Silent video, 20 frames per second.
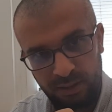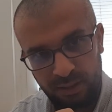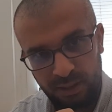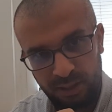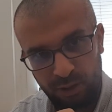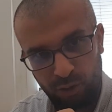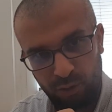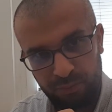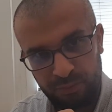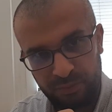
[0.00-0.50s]

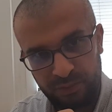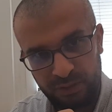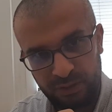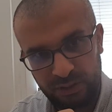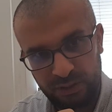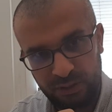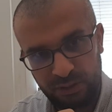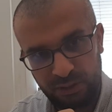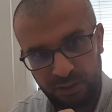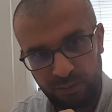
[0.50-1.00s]
I hope
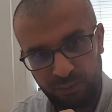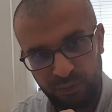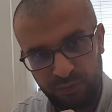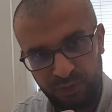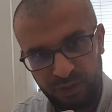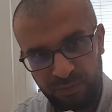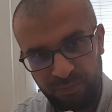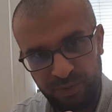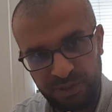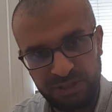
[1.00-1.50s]
we
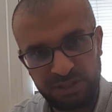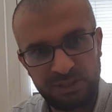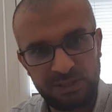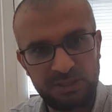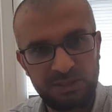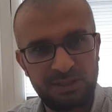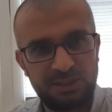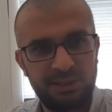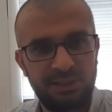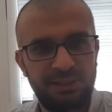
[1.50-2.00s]
will
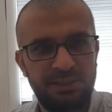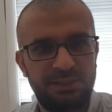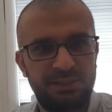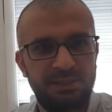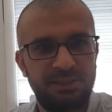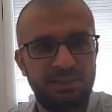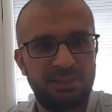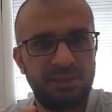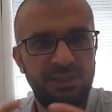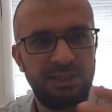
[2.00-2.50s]
meet in
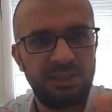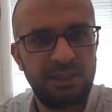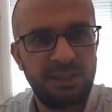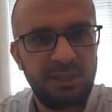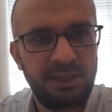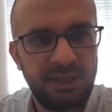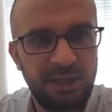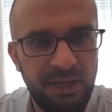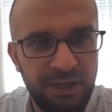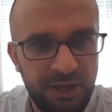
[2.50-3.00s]
the,
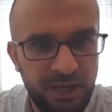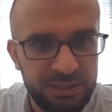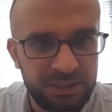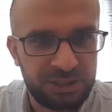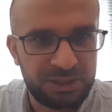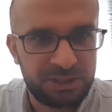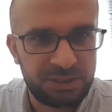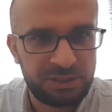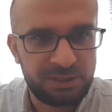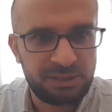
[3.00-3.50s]

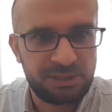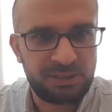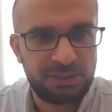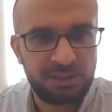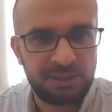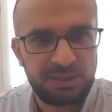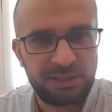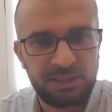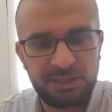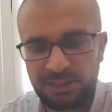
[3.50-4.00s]
another
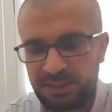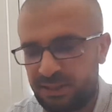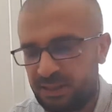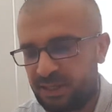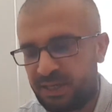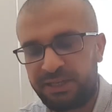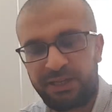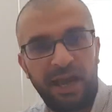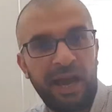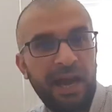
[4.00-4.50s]

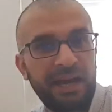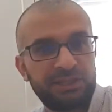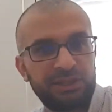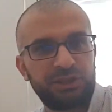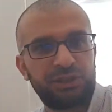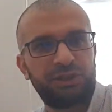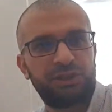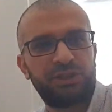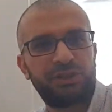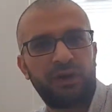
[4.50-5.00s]

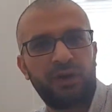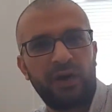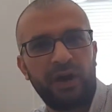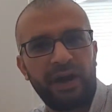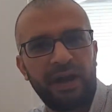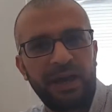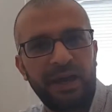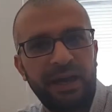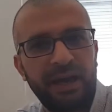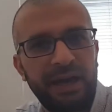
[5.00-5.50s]
another
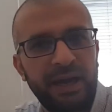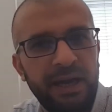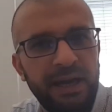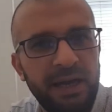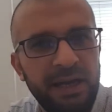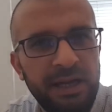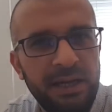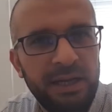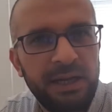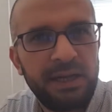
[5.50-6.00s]
uh,
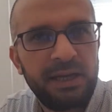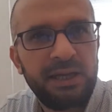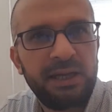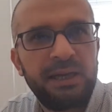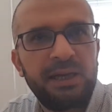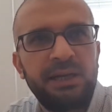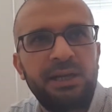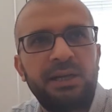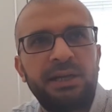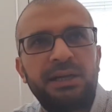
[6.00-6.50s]

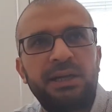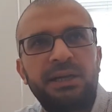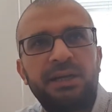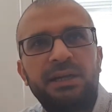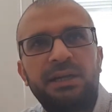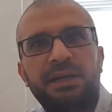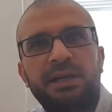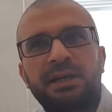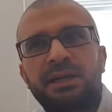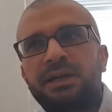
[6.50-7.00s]

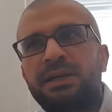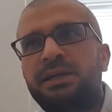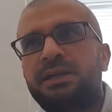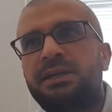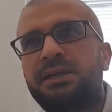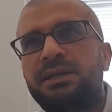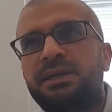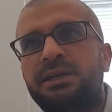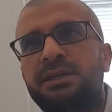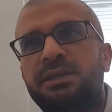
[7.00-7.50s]
uh,
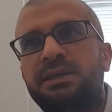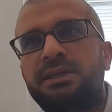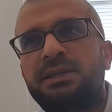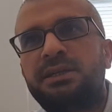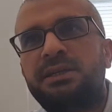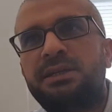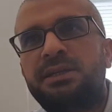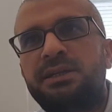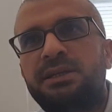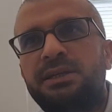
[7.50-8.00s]

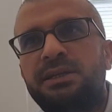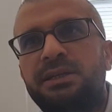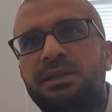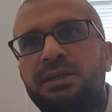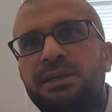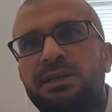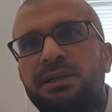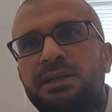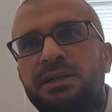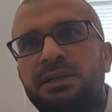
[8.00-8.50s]

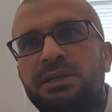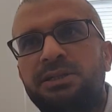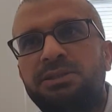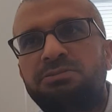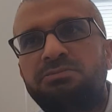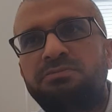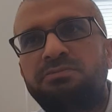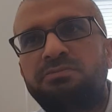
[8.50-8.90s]
uh